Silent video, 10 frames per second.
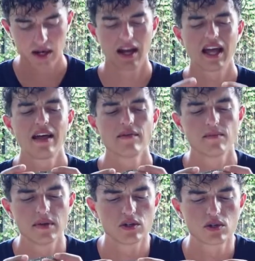that I
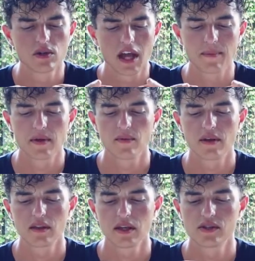haven't been too happy
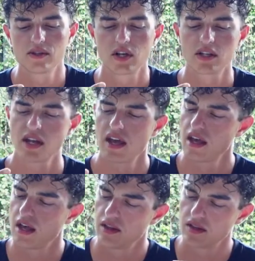with is just
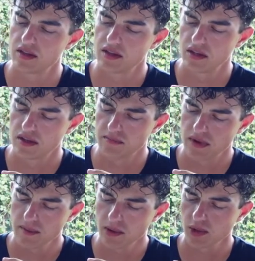
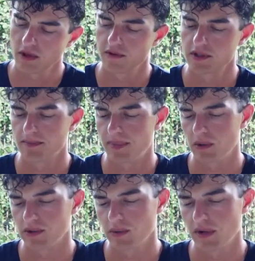I'm not sure if it's the
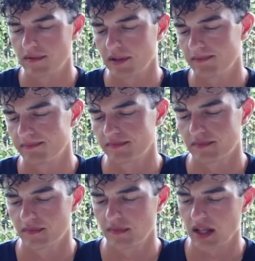bolts or whatever
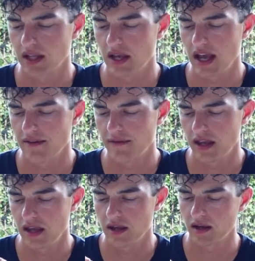that they have
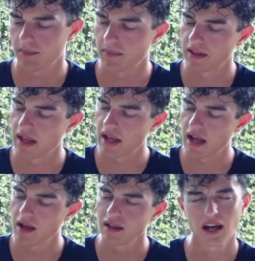here, but they
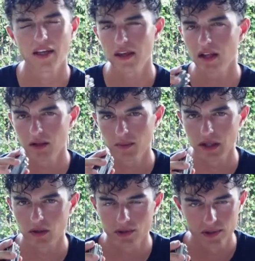are, I think, a little
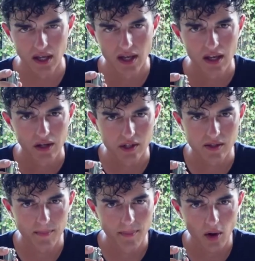bit loose because
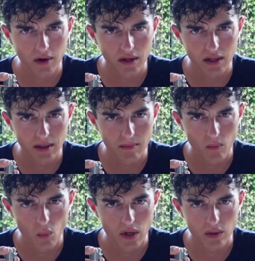the pocket clip
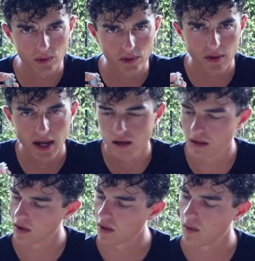wiggles around
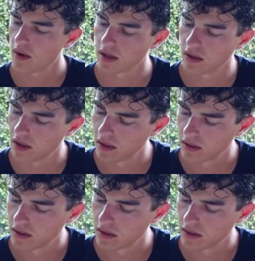quite a lot.